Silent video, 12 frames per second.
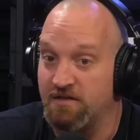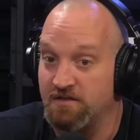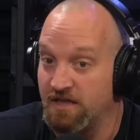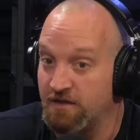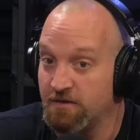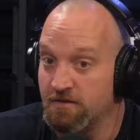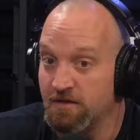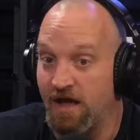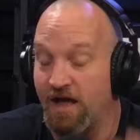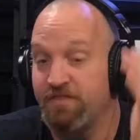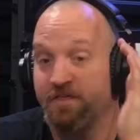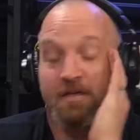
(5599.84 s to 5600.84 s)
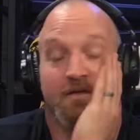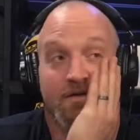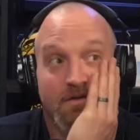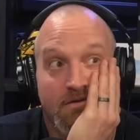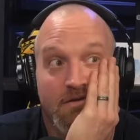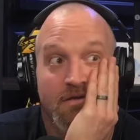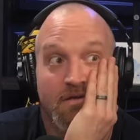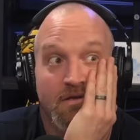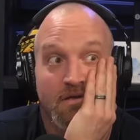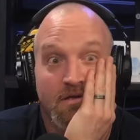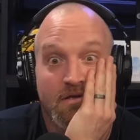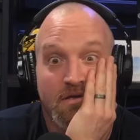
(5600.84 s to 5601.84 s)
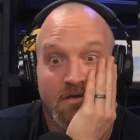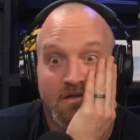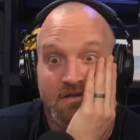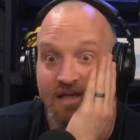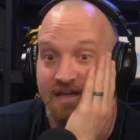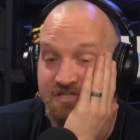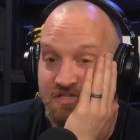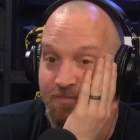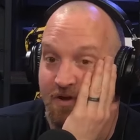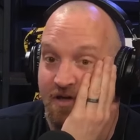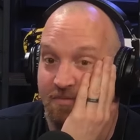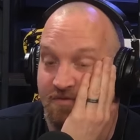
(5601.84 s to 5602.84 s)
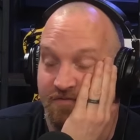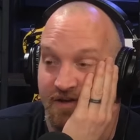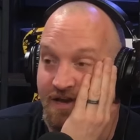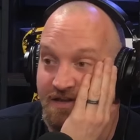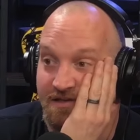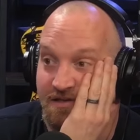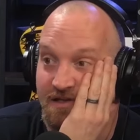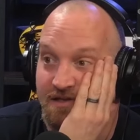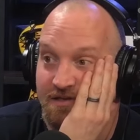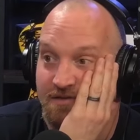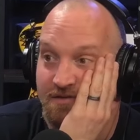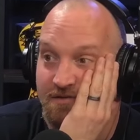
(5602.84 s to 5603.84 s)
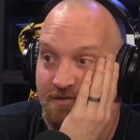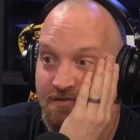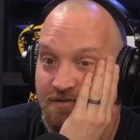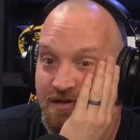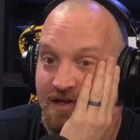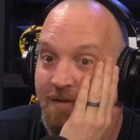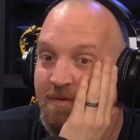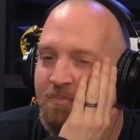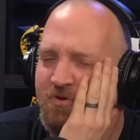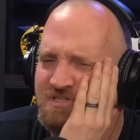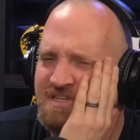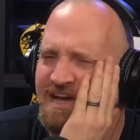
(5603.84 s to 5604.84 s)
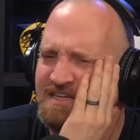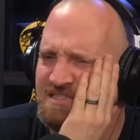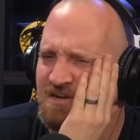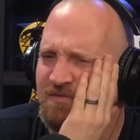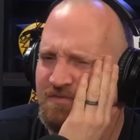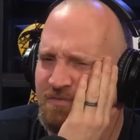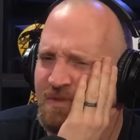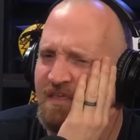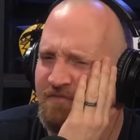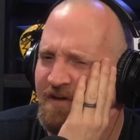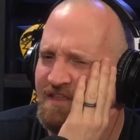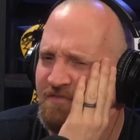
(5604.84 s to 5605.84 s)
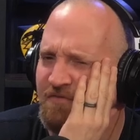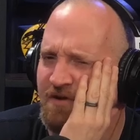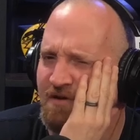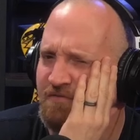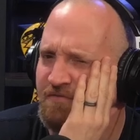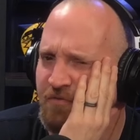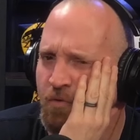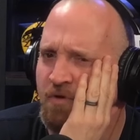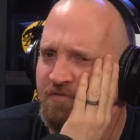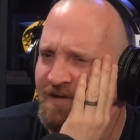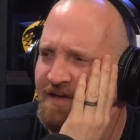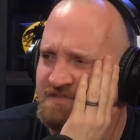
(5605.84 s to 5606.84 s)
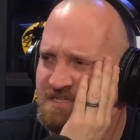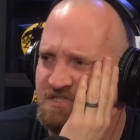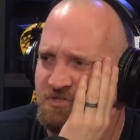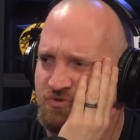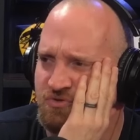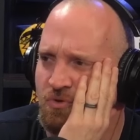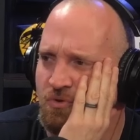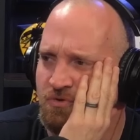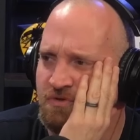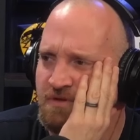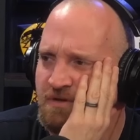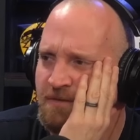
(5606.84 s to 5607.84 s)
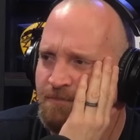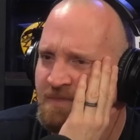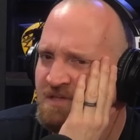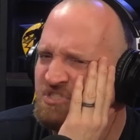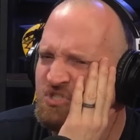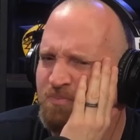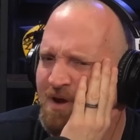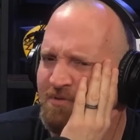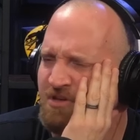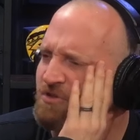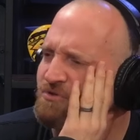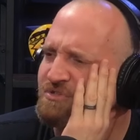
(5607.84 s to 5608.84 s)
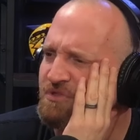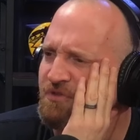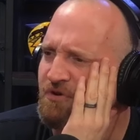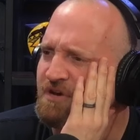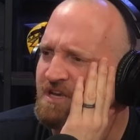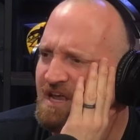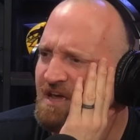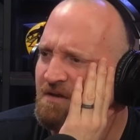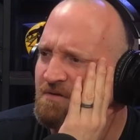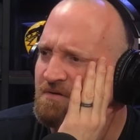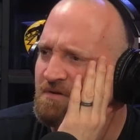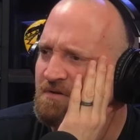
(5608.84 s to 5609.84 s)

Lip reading: Like I think, gosh, she's probably been fighting like, I mean, most Thais when they fight around 4, 5, 6 years old. She's probably close to 30 now.